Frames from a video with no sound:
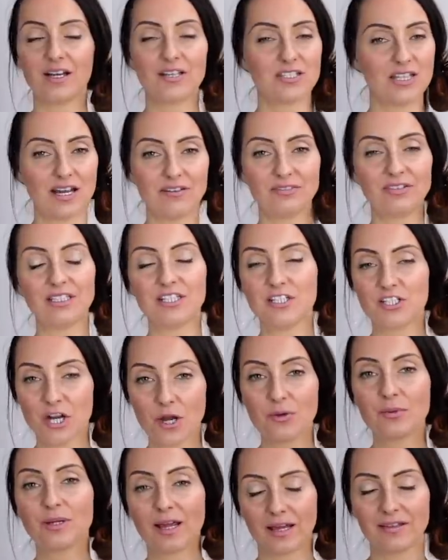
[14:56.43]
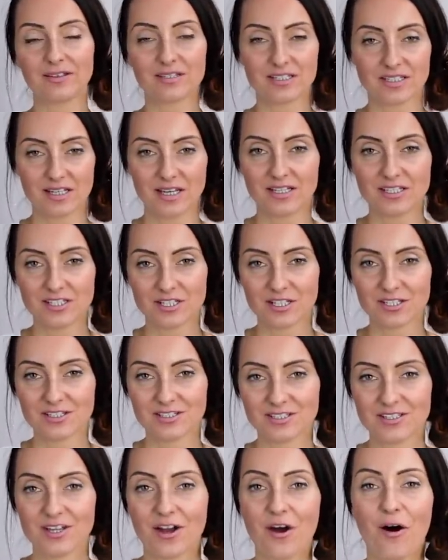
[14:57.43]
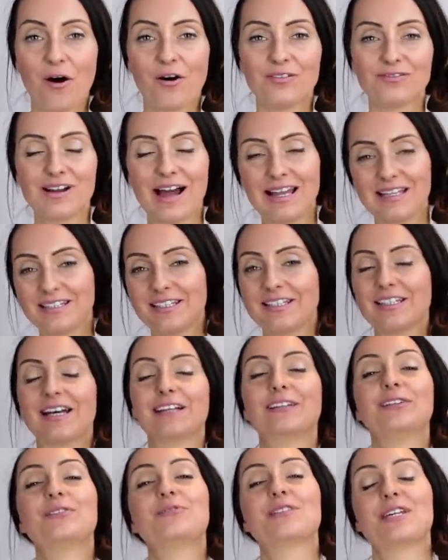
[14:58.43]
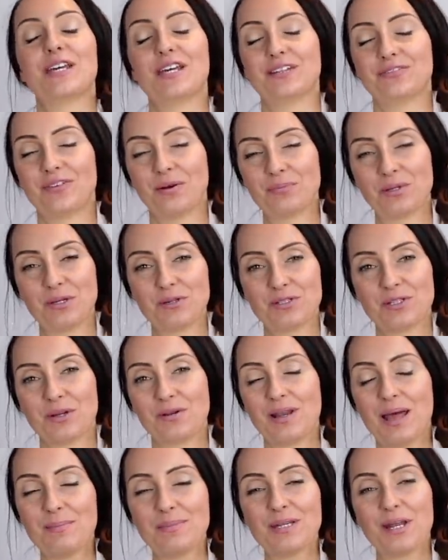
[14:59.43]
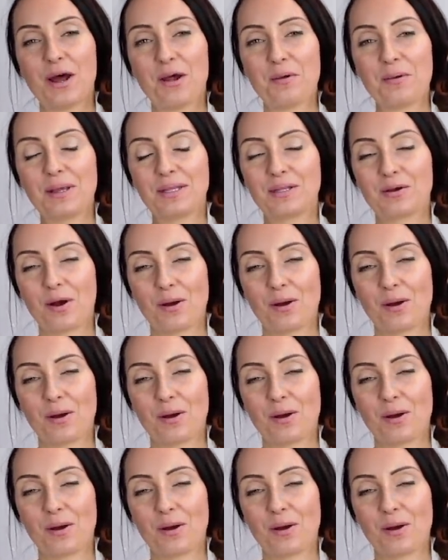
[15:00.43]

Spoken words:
definitely don't get the status of elegant? I'd love to hear from you, so let me know in the